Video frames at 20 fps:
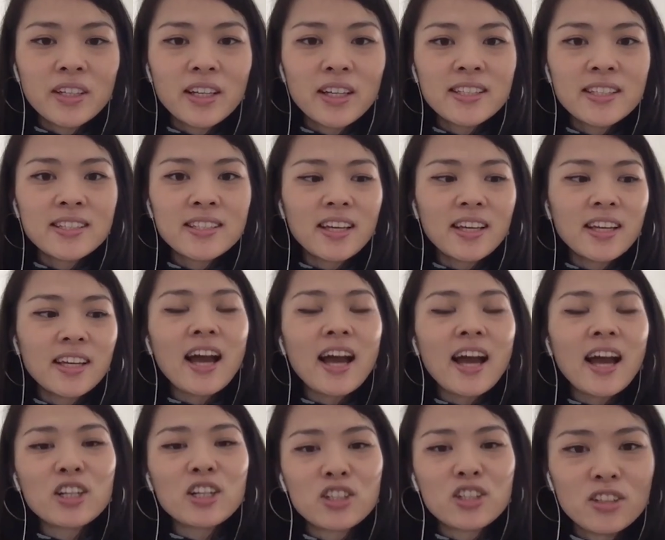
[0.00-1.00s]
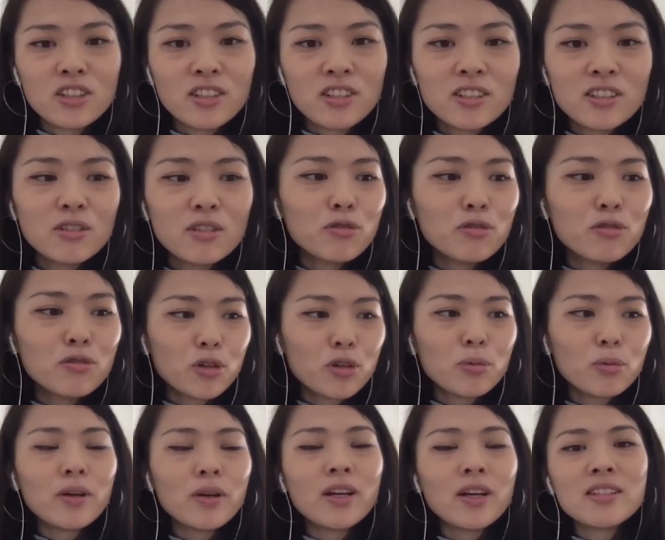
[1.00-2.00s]
it's an action, it's a
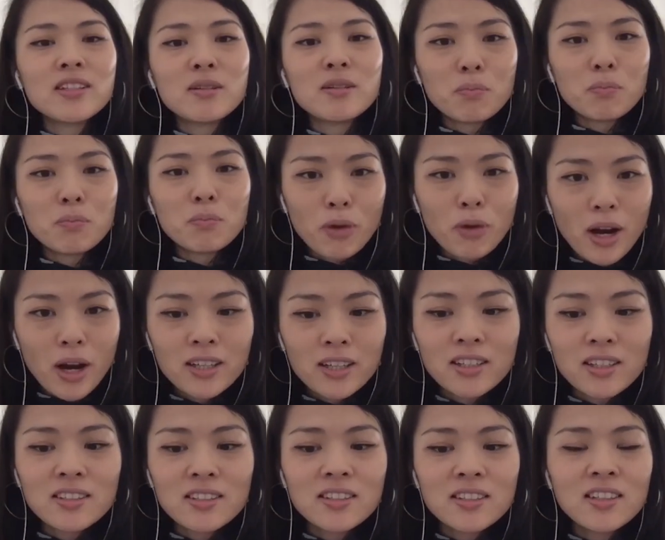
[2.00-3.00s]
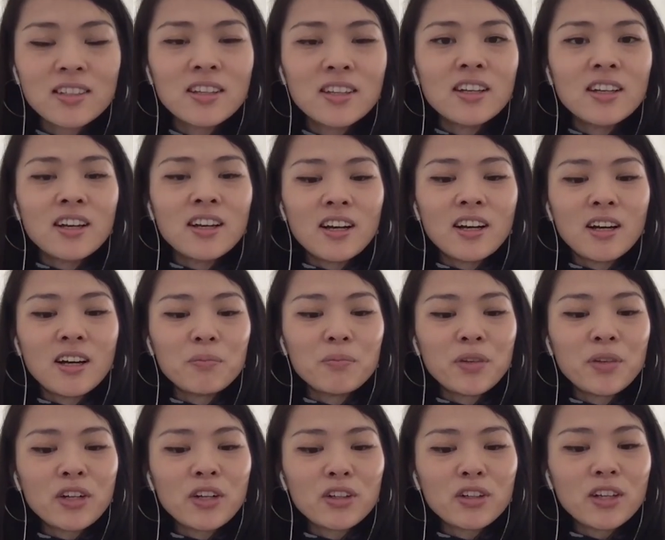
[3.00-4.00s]
verb, it's in practice.
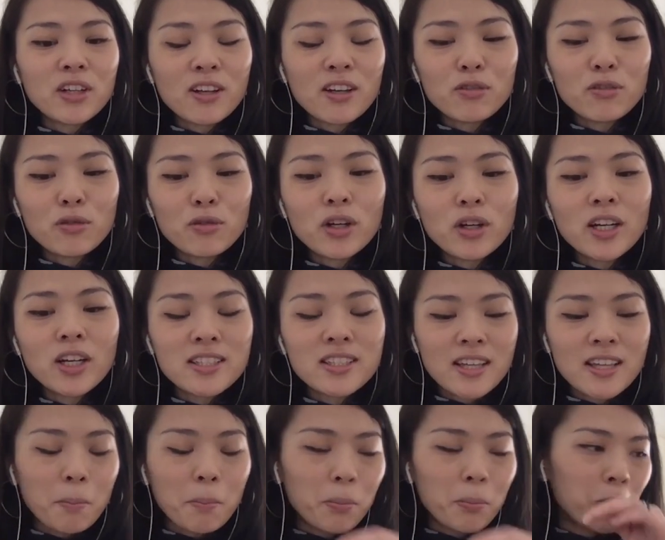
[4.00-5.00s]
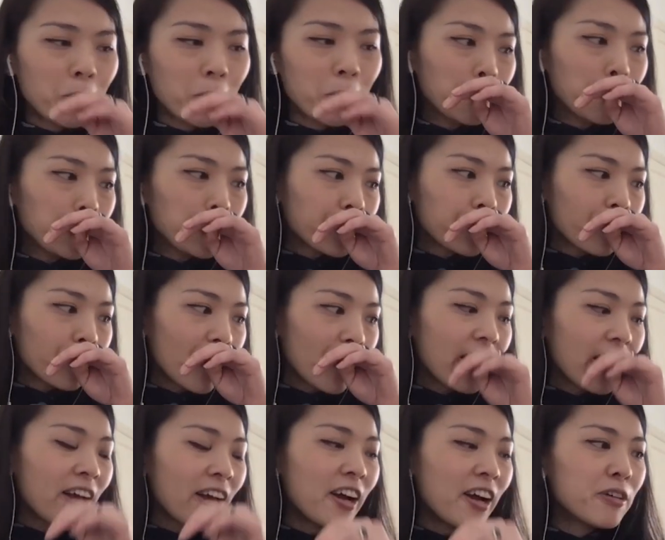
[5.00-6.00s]
Um, and I'll give one example
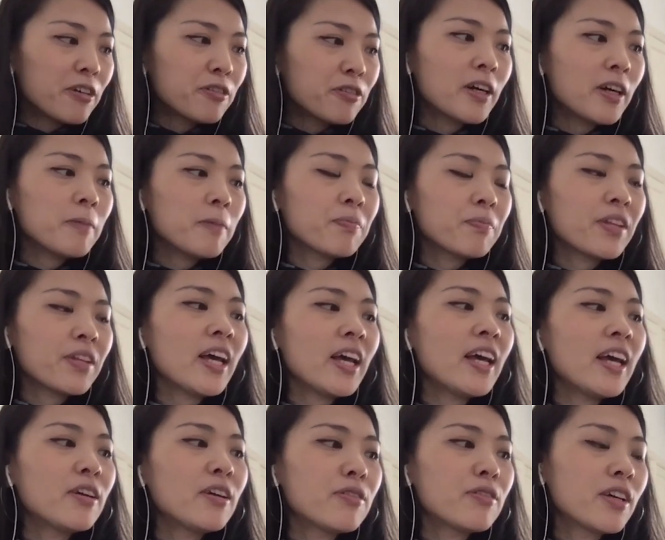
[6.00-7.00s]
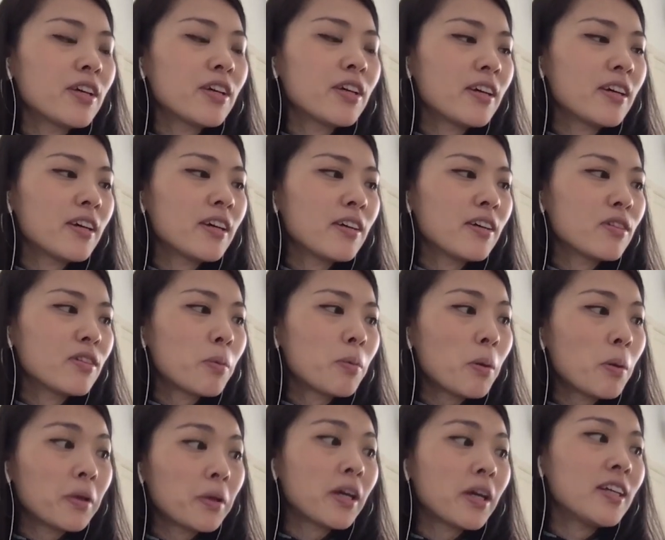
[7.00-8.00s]
of um, the head of the, of the
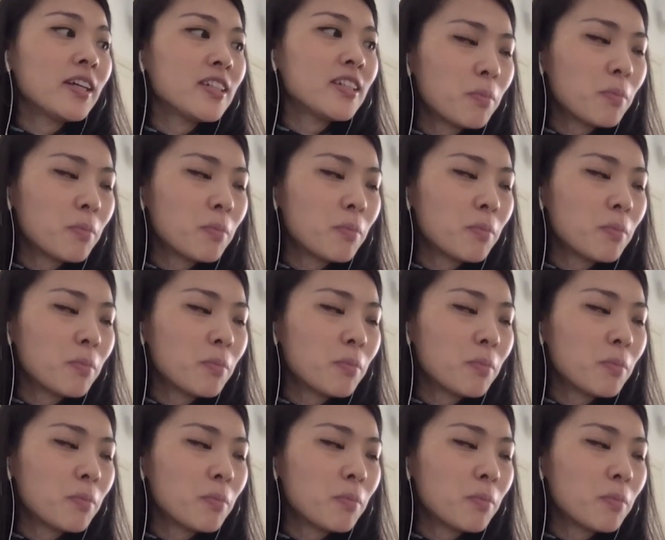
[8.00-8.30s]
propaganda